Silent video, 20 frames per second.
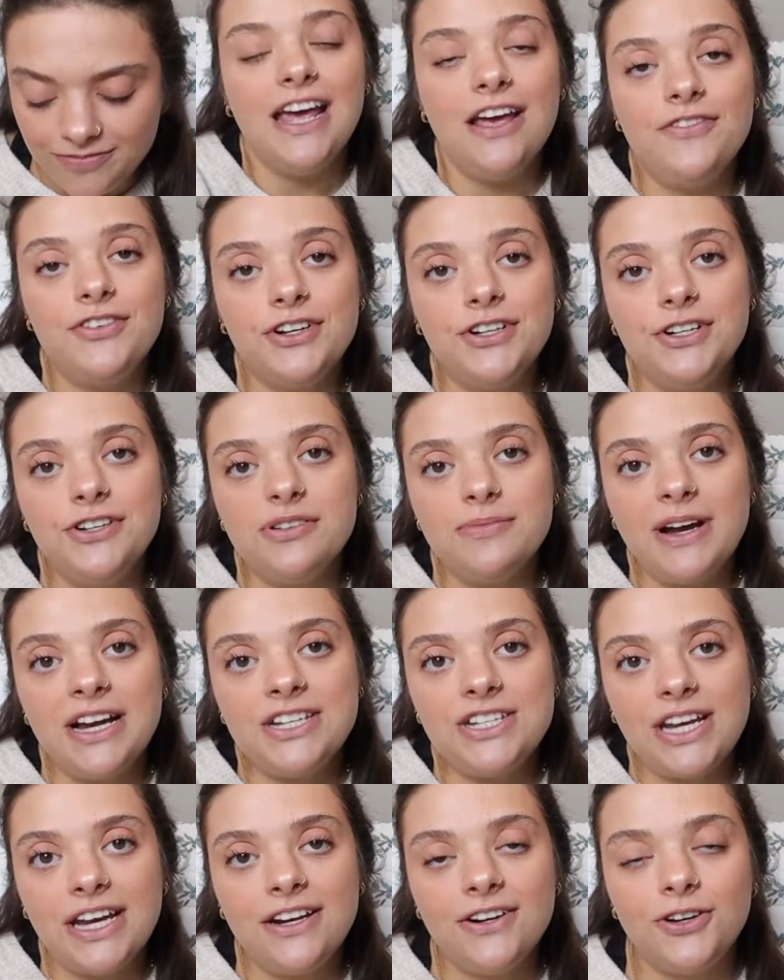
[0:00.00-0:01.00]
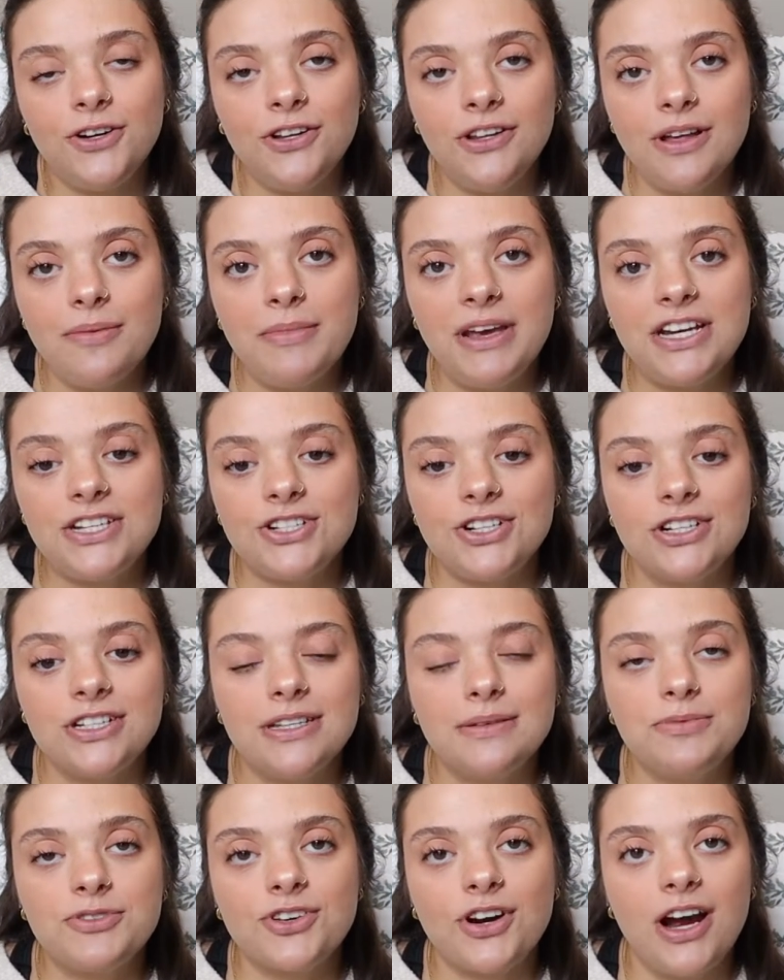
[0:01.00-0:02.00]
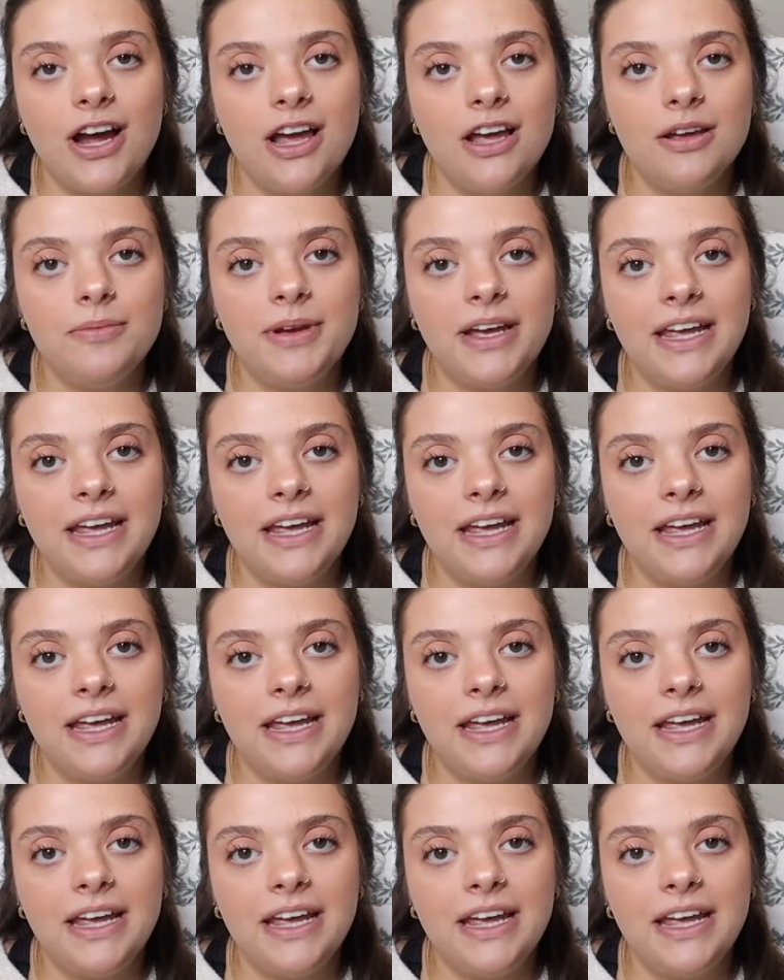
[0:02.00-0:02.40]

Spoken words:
If you're new to my channel, make sure to subscribe